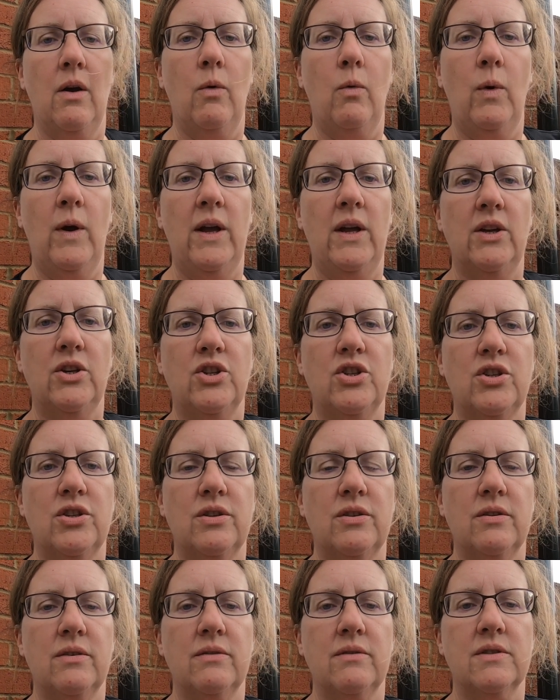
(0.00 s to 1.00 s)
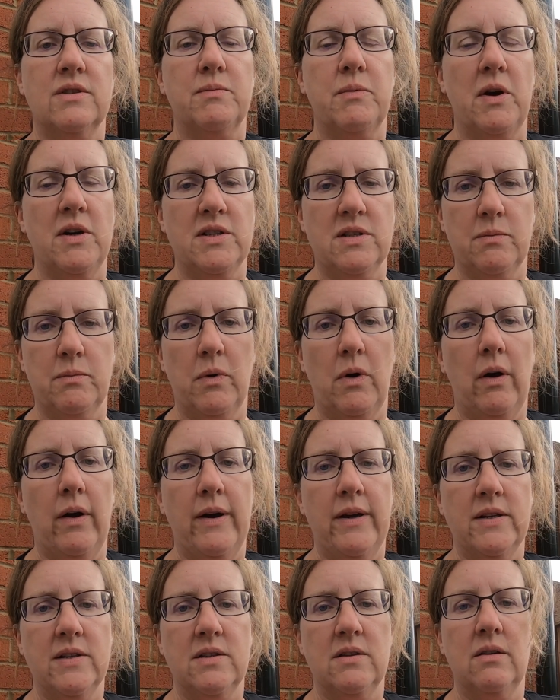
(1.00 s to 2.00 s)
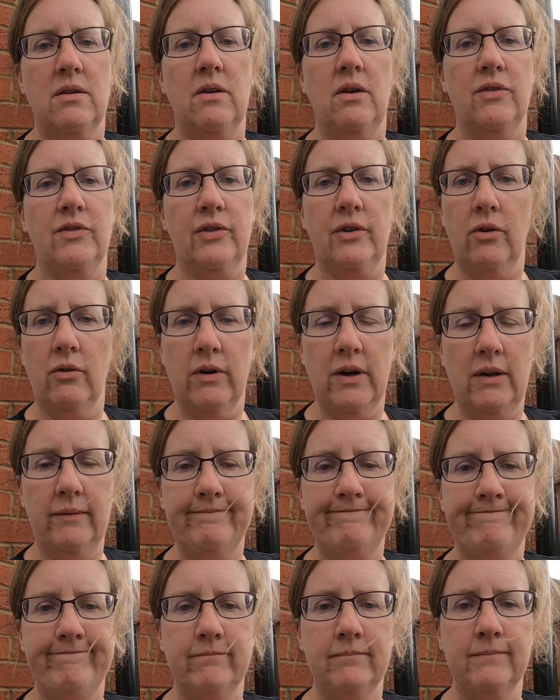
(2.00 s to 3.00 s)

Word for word: which, surprise, surprise, lots of chlorine.